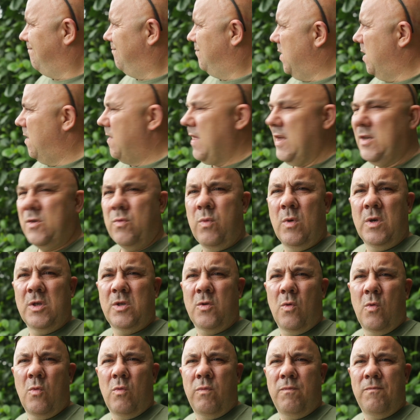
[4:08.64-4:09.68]
But that's what it's
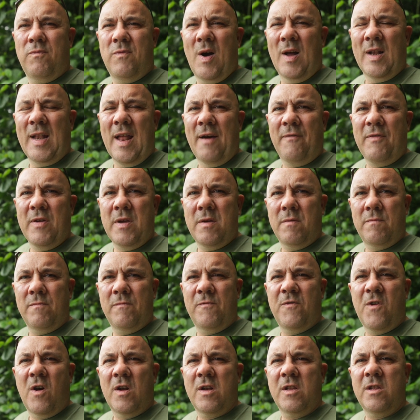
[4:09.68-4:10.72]
all, I love it.
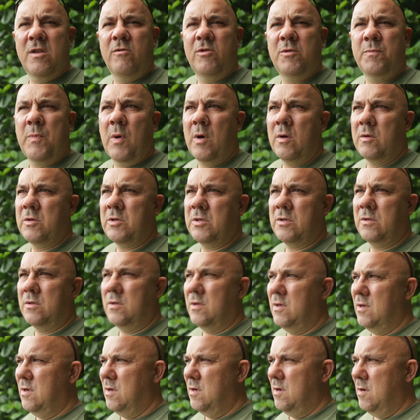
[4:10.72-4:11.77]
Finding new spots,
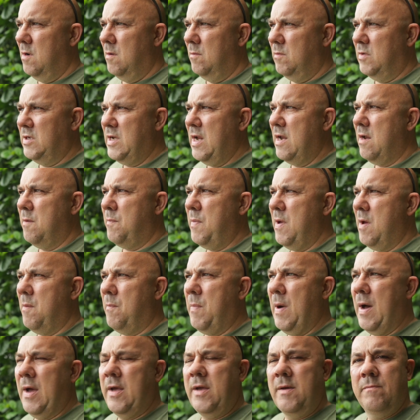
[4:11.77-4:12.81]
presenting a bit of
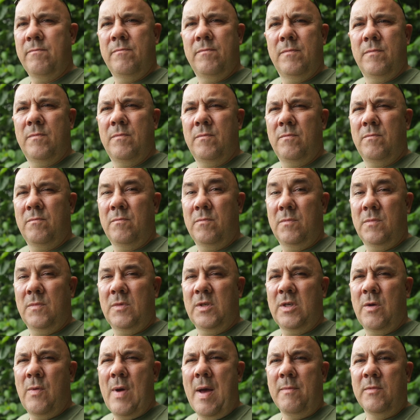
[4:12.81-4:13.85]
bait,
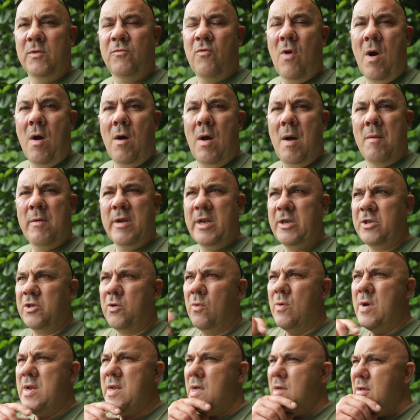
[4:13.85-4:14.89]
see what happens. Right, I'm gonna get it
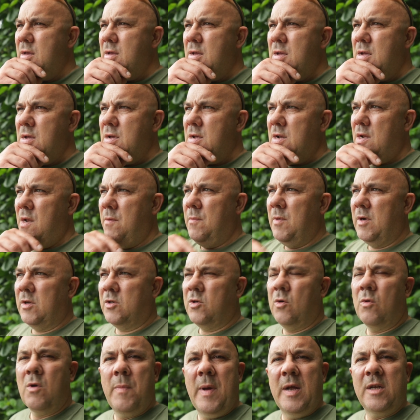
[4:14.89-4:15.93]
sorted, then we'll
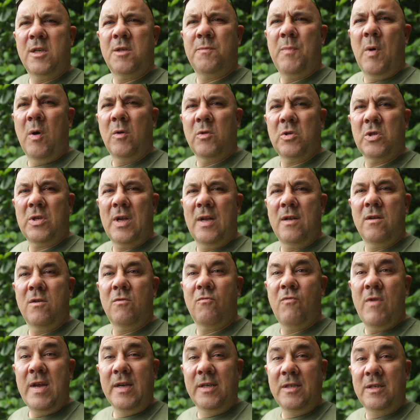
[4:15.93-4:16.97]
talk about spots and the
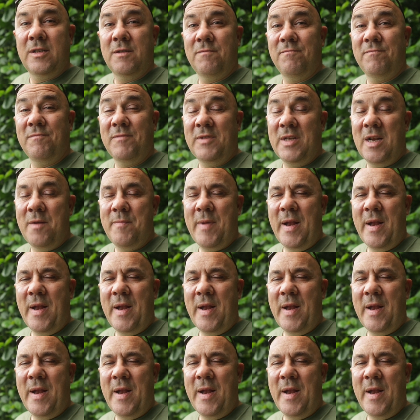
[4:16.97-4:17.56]
rigs. See you in a